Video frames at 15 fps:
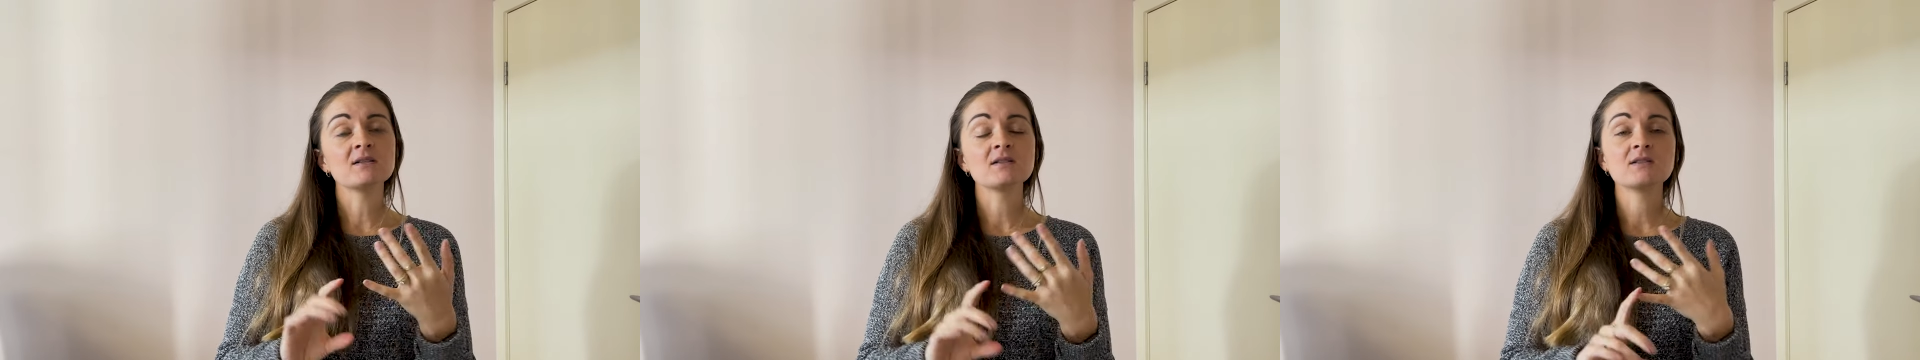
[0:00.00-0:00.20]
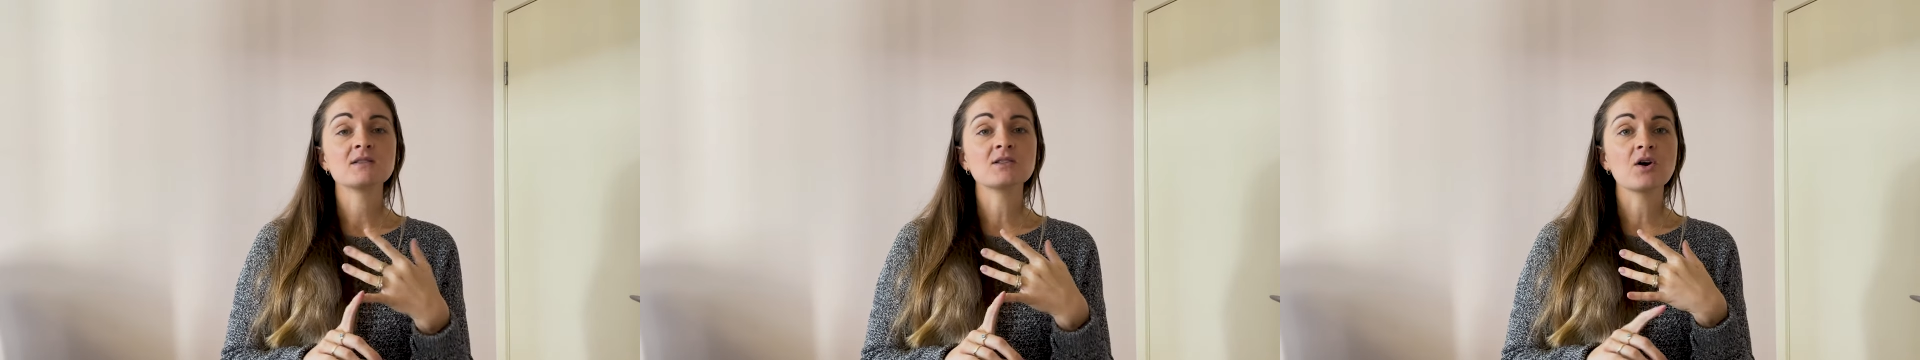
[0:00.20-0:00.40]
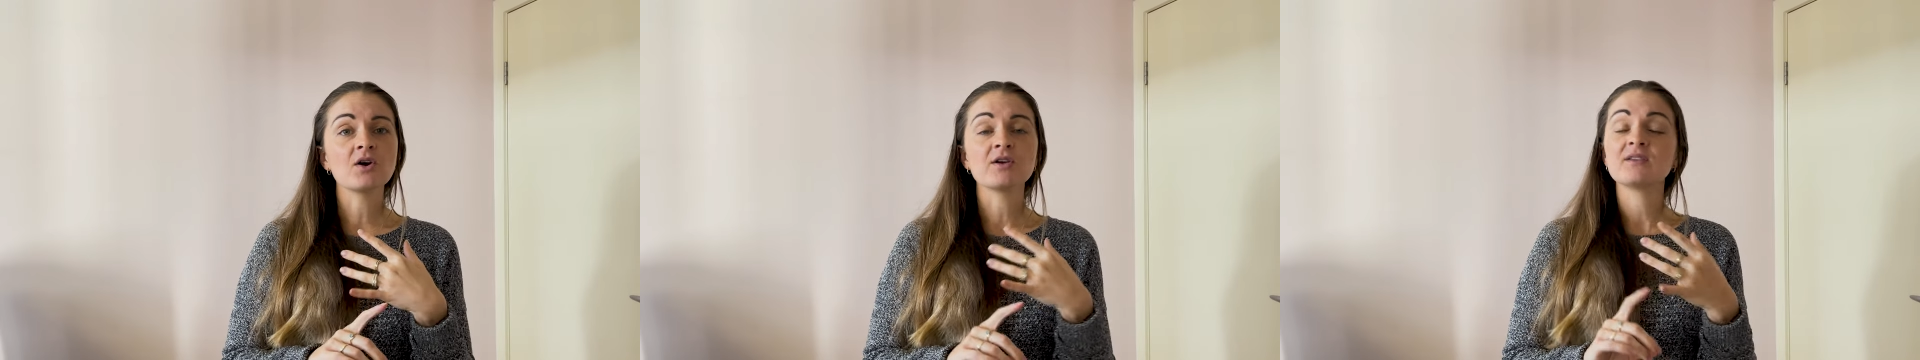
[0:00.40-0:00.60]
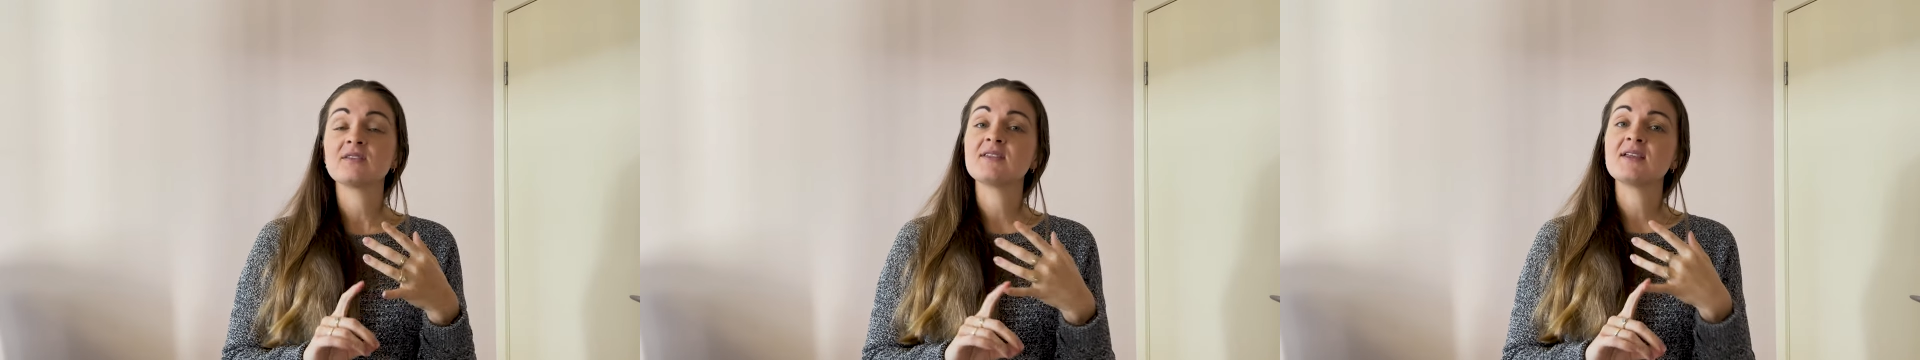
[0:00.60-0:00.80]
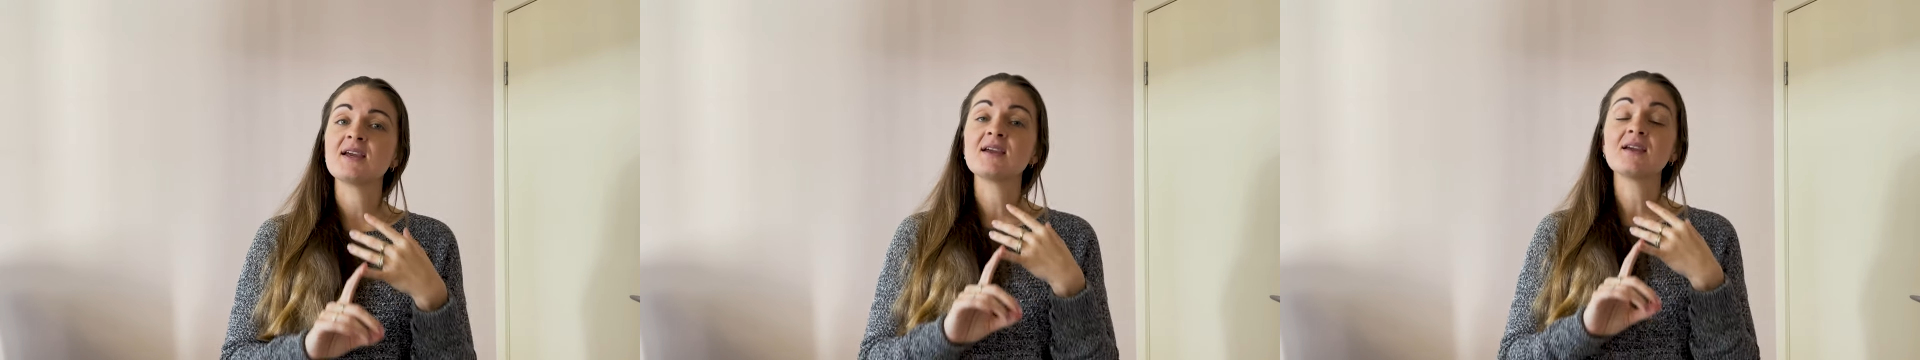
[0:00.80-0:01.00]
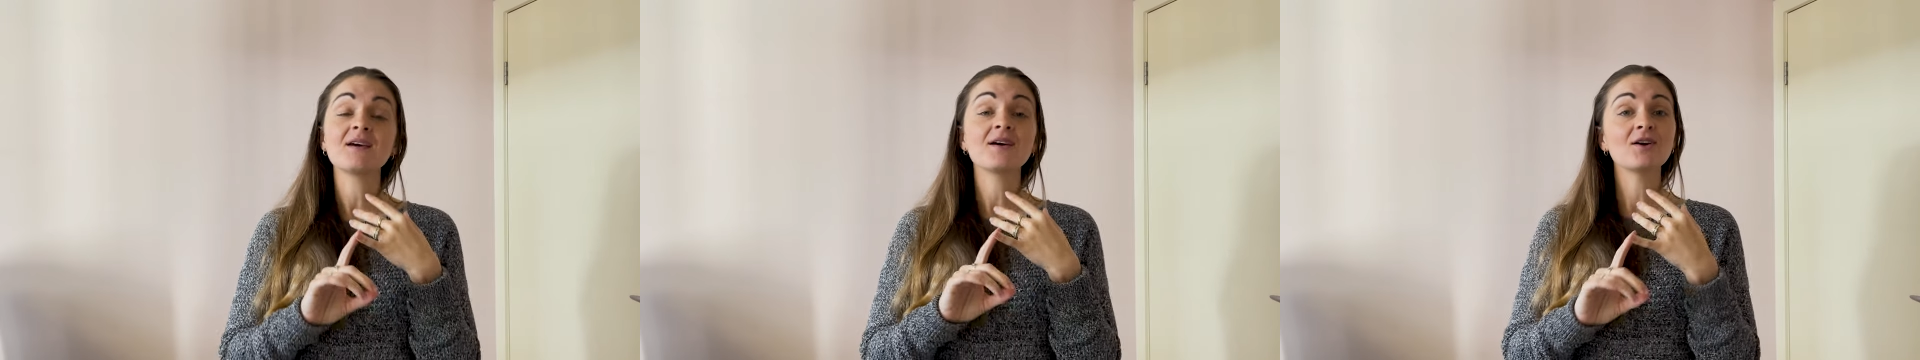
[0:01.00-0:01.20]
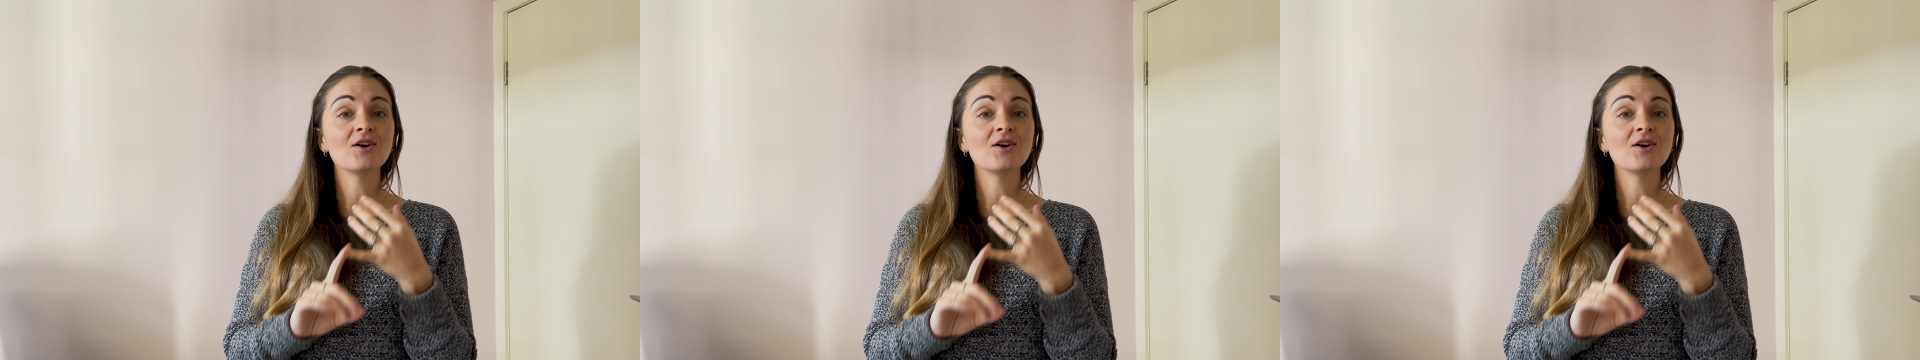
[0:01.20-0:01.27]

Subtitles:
So think